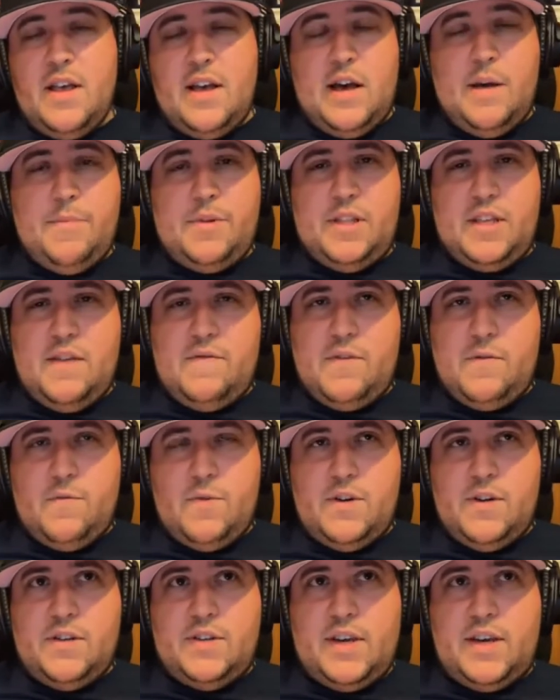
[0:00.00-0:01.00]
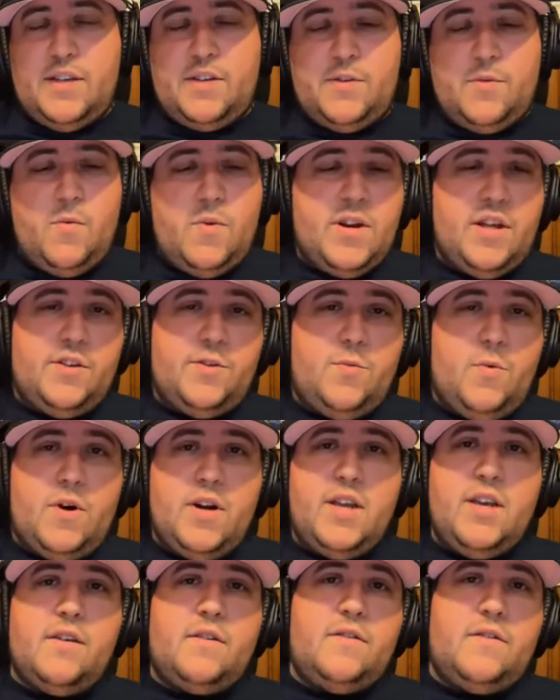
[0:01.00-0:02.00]
I believe it was a
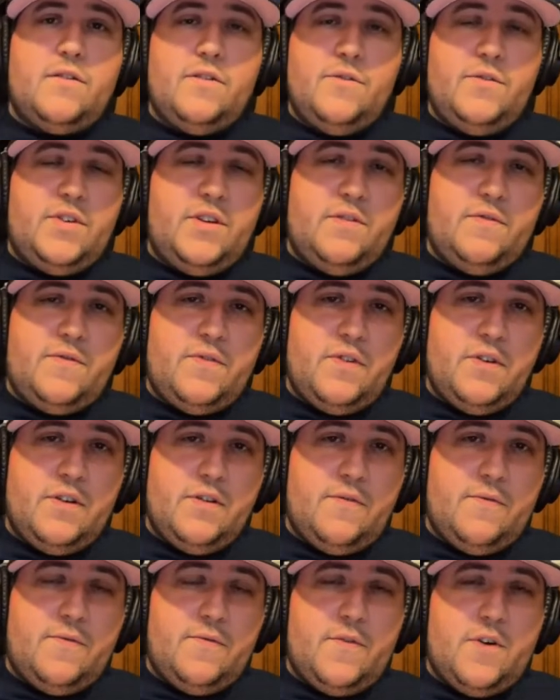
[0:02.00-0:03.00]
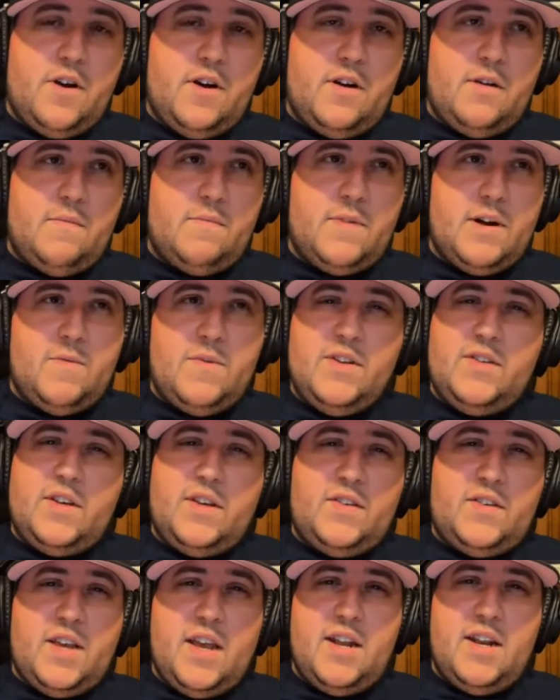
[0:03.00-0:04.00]
2020 exclusive from, I want to say,
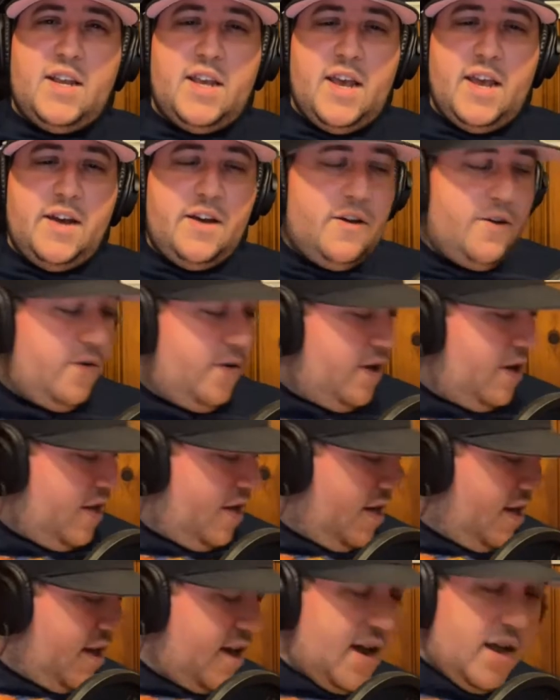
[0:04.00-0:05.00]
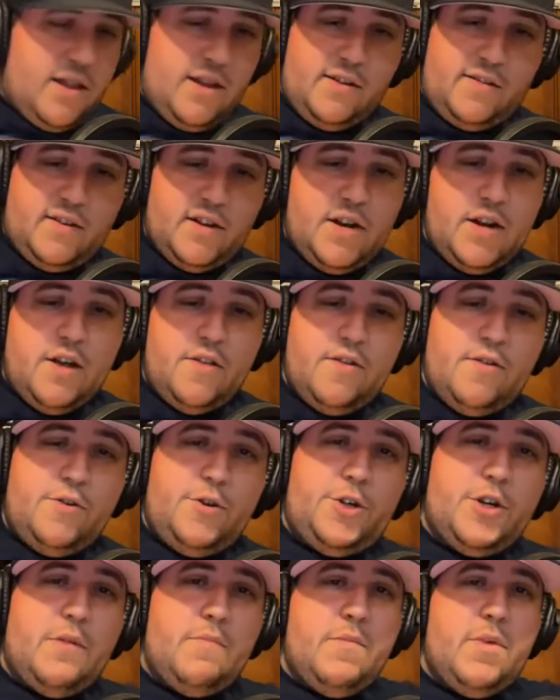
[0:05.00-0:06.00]
San Diego, and it's another
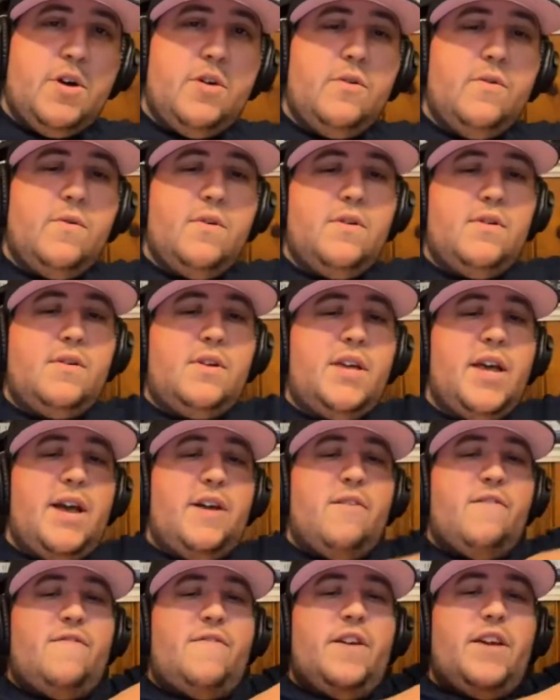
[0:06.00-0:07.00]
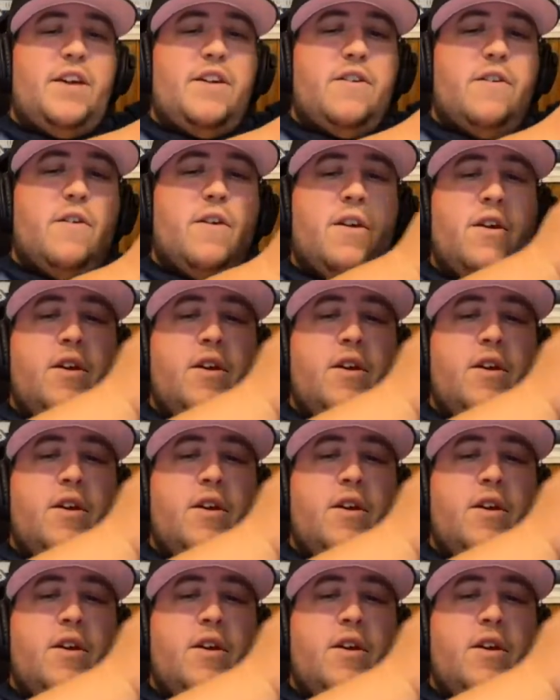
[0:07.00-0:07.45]
jumbo Kenner figure.